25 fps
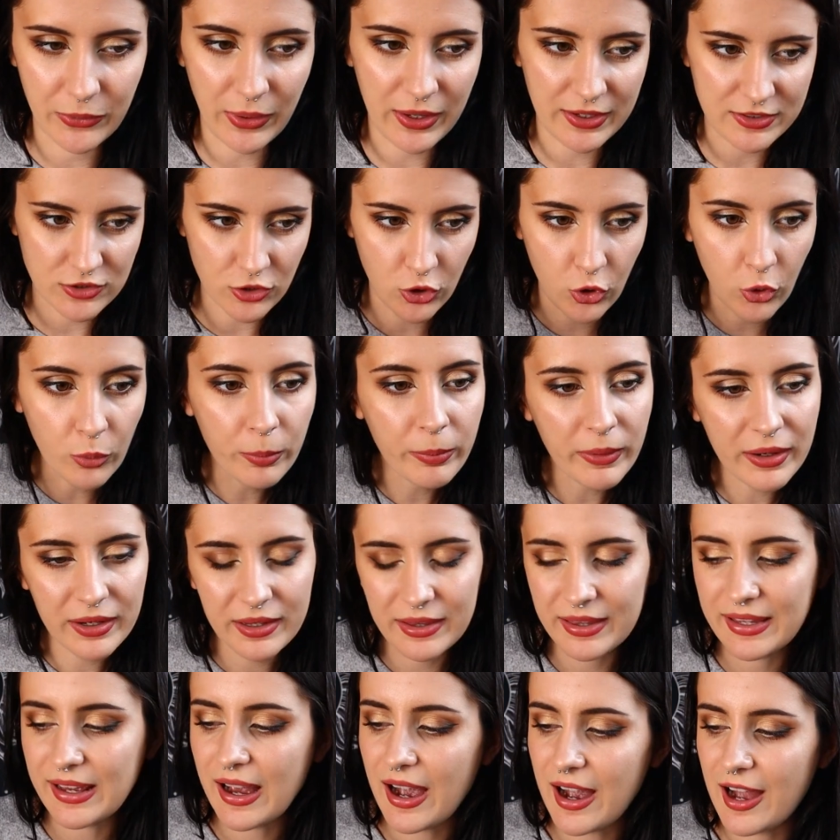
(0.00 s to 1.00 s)
has
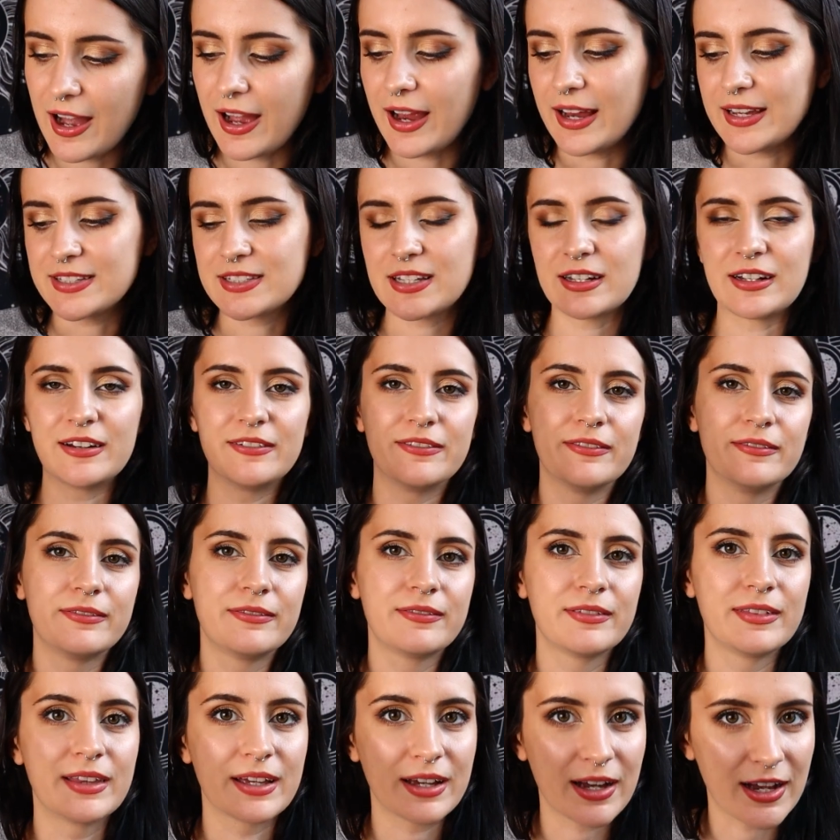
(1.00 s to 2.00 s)
opened the eyes
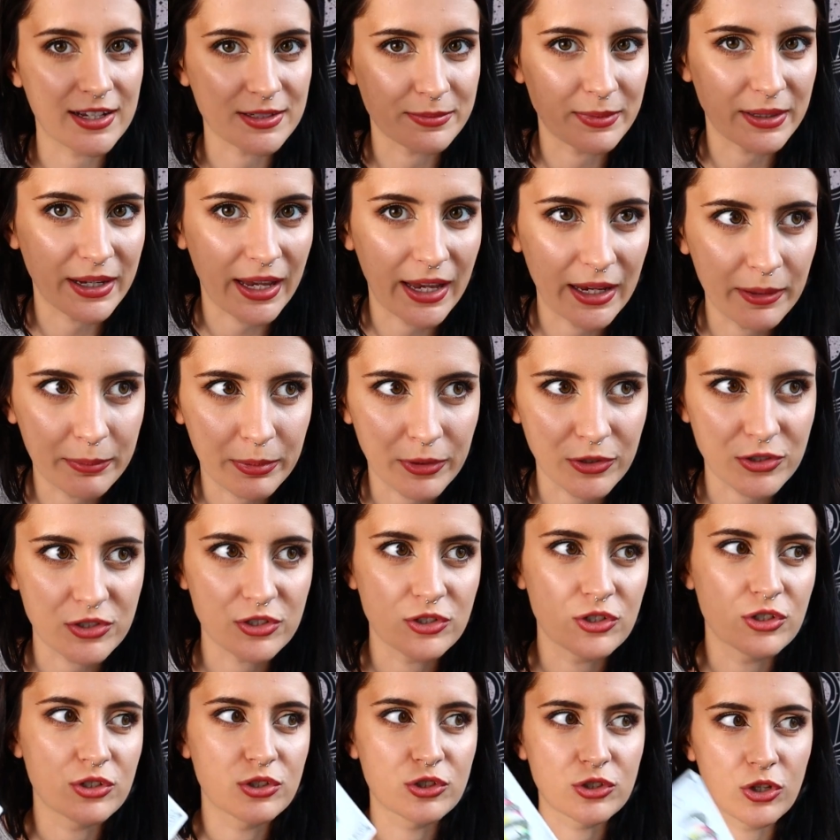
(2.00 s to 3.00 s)
of the cosmic egg
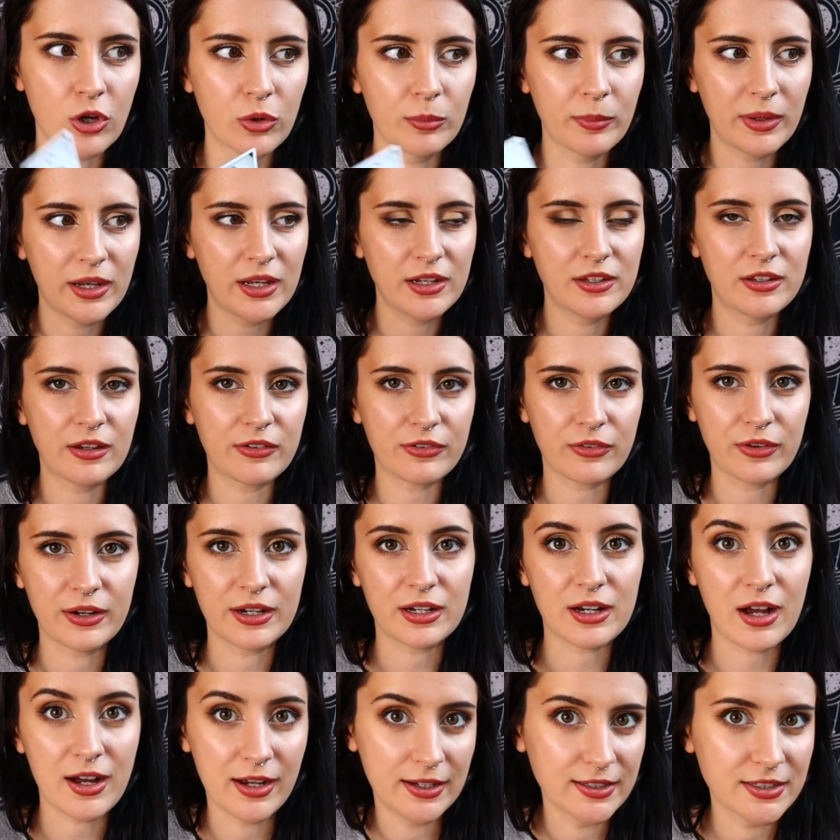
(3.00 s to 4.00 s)
person to so many
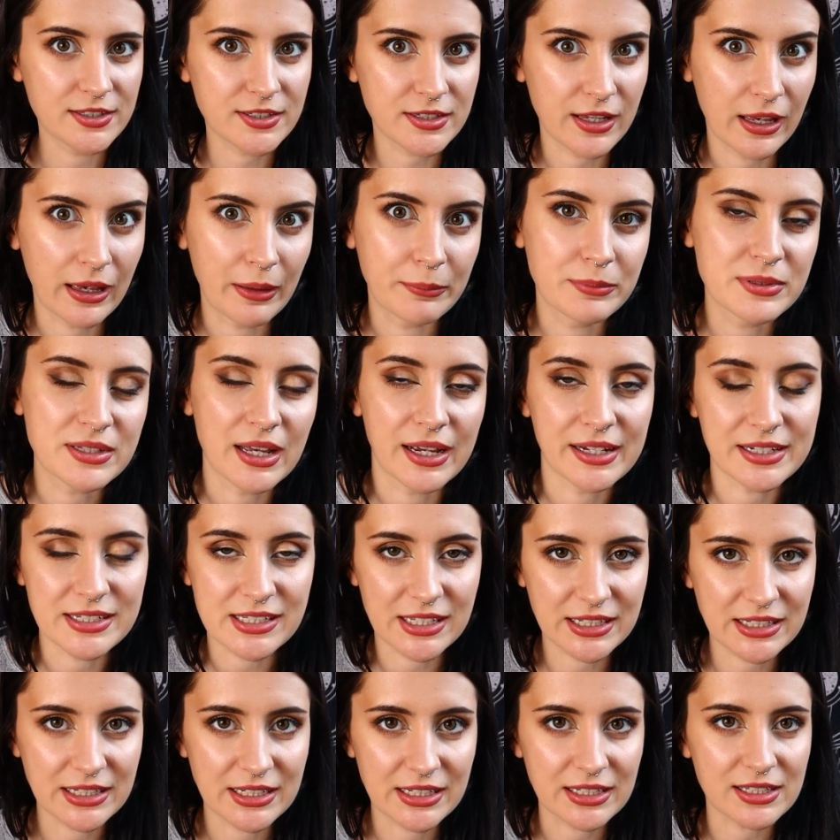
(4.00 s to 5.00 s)
different concepts,
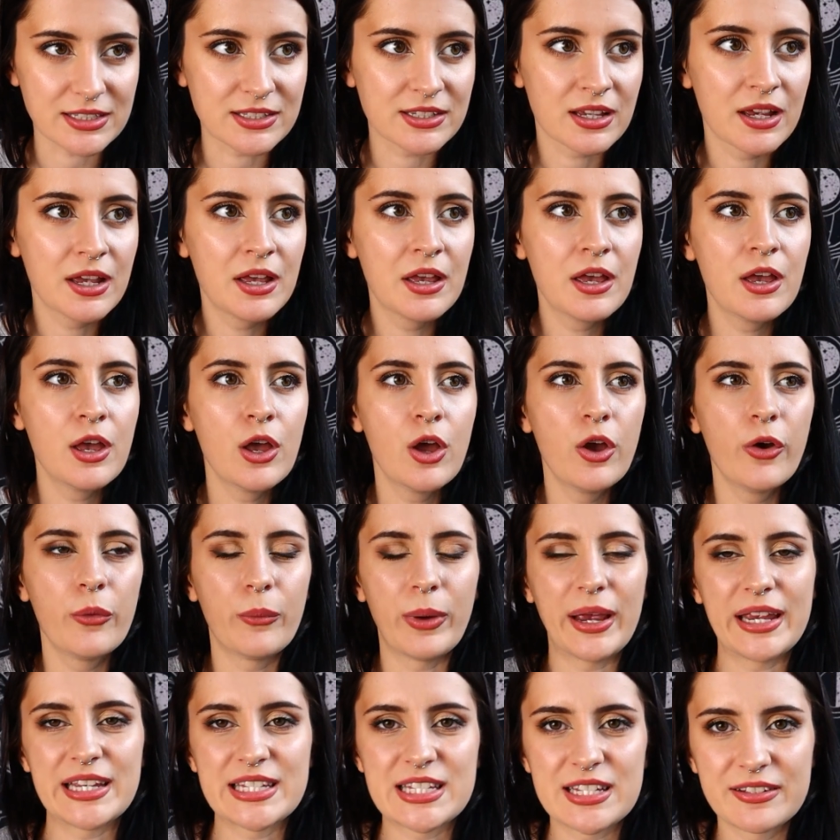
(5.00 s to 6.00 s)
ideas,
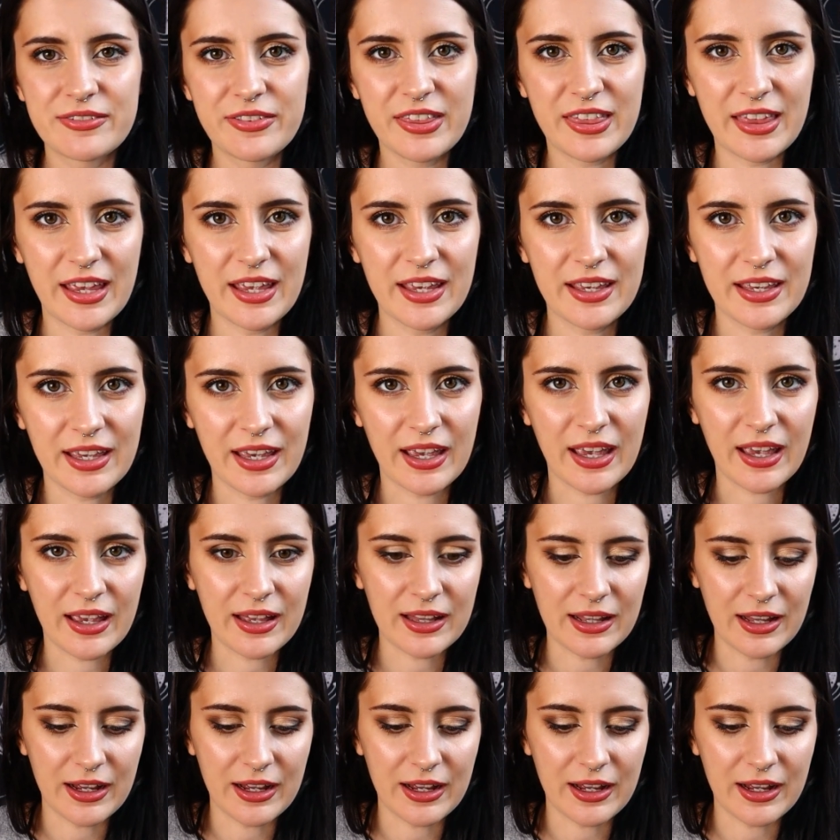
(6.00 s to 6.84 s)
ways of thinking.